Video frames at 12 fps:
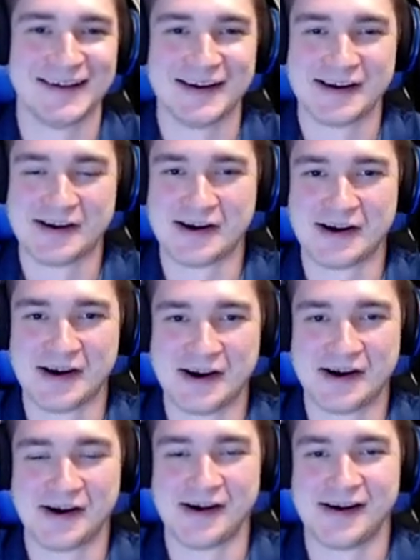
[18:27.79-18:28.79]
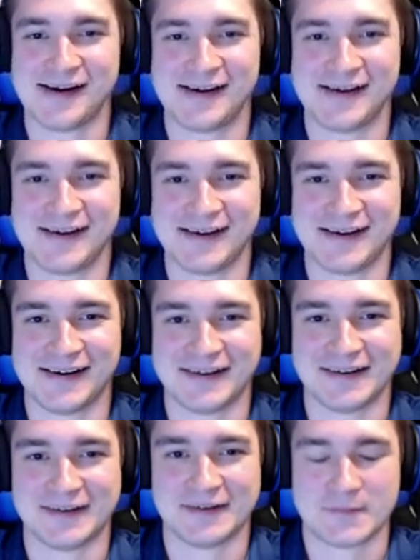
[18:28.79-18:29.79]

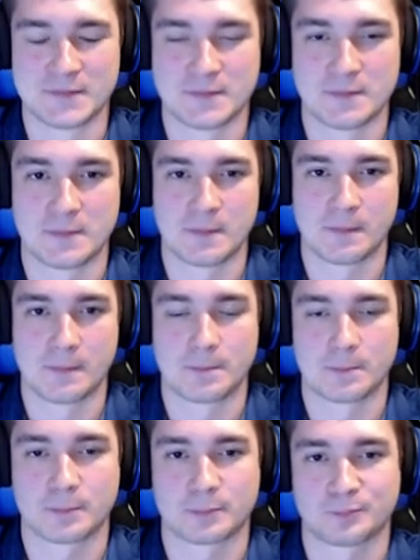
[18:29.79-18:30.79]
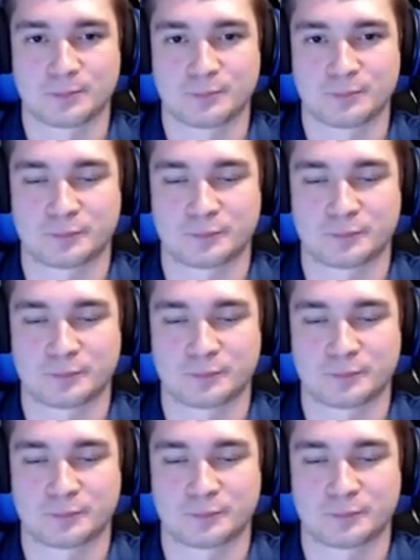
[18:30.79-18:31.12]
(not speaking)